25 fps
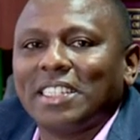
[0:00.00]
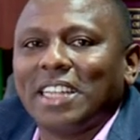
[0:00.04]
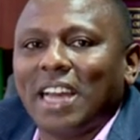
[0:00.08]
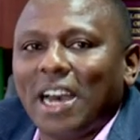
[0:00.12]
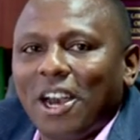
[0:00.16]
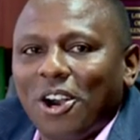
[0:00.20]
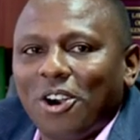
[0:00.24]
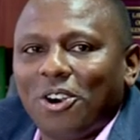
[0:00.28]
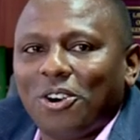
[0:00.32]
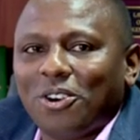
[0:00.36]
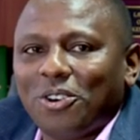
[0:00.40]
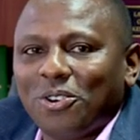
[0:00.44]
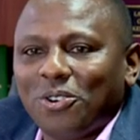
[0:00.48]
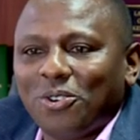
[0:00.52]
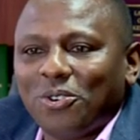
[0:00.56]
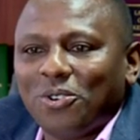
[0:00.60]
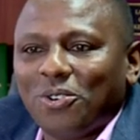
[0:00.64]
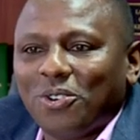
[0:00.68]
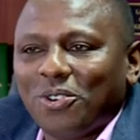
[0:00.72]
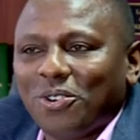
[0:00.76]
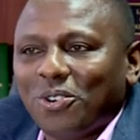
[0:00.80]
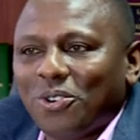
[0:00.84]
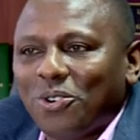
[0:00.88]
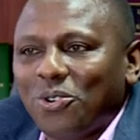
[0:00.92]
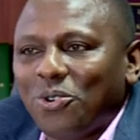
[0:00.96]
now
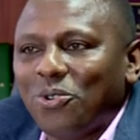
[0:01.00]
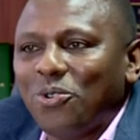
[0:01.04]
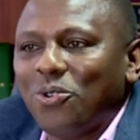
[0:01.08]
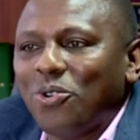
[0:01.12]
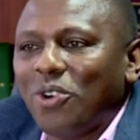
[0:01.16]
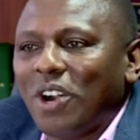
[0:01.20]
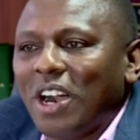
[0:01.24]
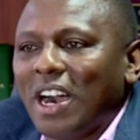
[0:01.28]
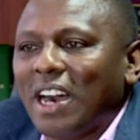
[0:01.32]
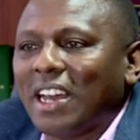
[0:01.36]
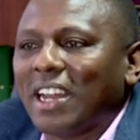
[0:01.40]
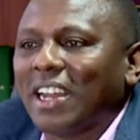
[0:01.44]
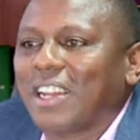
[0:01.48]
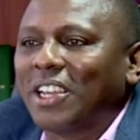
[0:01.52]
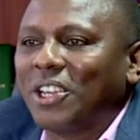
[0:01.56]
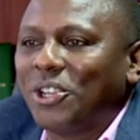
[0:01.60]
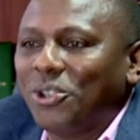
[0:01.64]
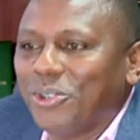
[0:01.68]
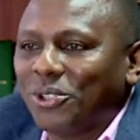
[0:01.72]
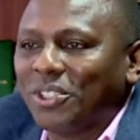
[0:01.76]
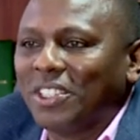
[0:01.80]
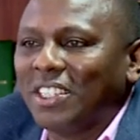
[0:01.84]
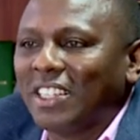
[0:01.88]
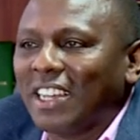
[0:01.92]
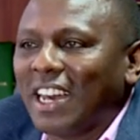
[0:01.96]
who are
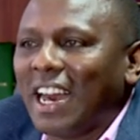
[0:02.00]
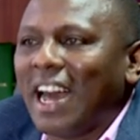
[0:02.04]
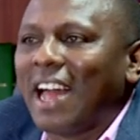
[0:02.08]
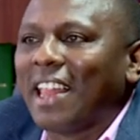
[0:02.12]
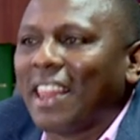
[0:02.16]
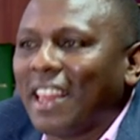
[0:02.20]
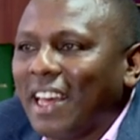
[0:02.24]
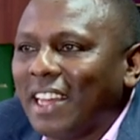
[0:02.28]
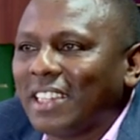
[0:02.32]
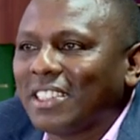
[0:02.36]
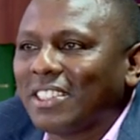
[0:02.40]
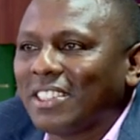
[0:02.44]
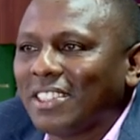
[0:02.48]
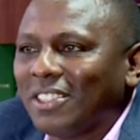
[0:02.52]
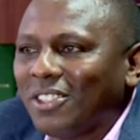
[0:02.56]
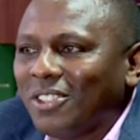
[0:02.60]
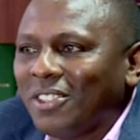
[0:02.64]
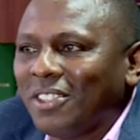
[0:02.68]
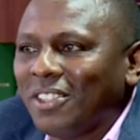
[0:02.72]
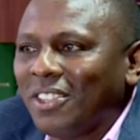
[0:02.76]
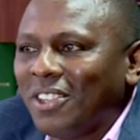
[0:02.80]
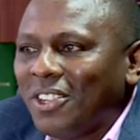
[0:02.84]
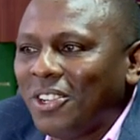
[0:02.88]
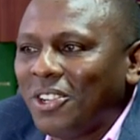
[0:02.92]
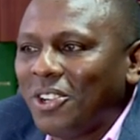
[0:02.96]
accusing others
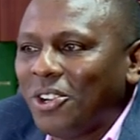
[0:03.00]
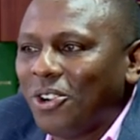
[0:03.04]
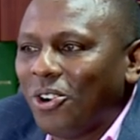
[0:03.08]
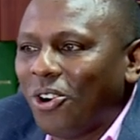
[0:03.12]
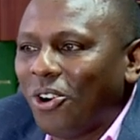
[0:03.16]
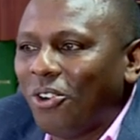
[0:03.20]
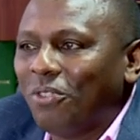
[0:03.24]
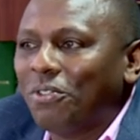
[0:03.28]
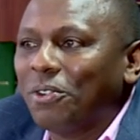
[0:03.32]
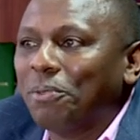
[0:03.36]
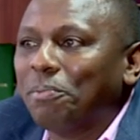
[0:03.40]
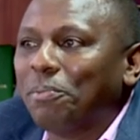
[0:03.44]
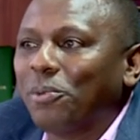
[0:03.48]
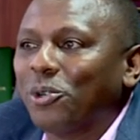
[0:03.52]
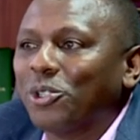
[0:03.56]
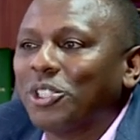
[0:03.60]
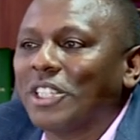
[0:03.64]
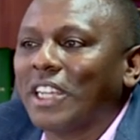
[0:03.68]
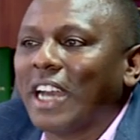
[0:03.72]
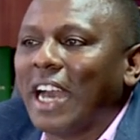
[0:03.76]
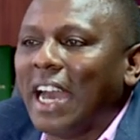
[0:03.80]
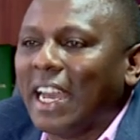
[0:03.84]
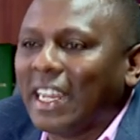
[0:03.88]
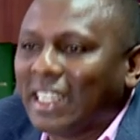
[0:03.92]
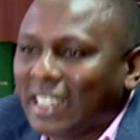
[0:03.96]
of
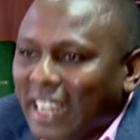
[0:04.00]
imposing high